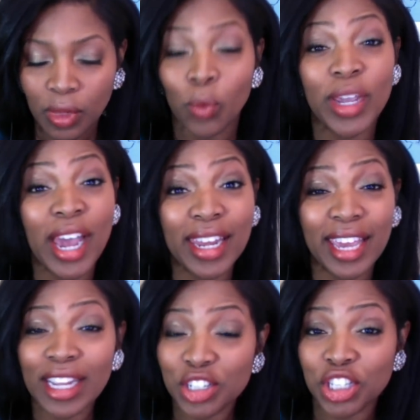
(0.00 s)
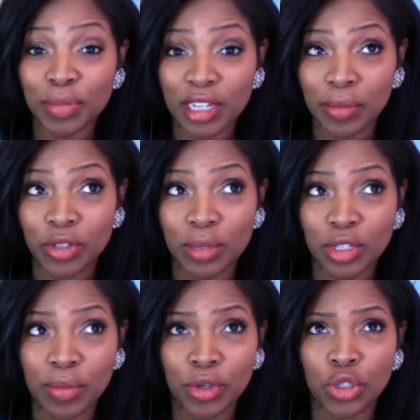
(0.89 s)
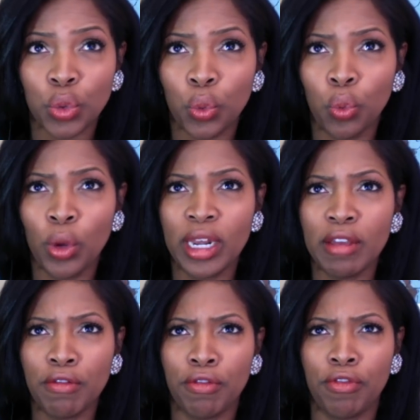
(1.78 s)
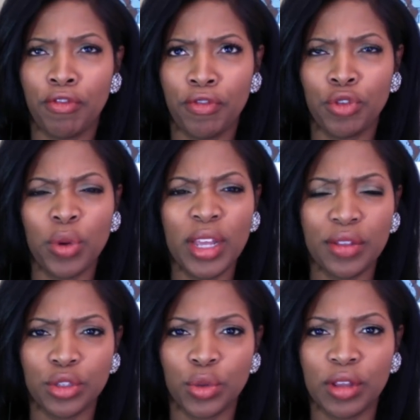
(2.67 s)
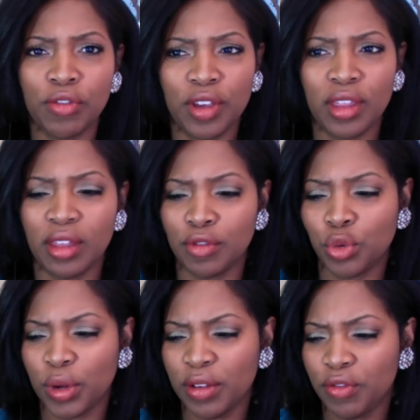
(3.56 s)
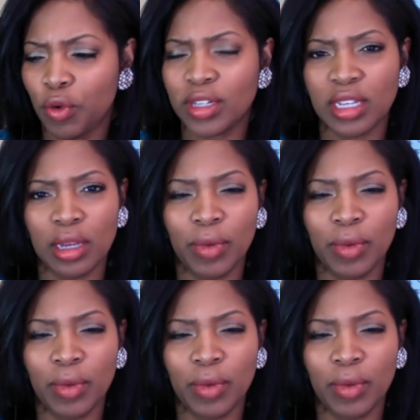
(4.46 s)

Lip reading: We got engaged in September 20th or 25th of 2014.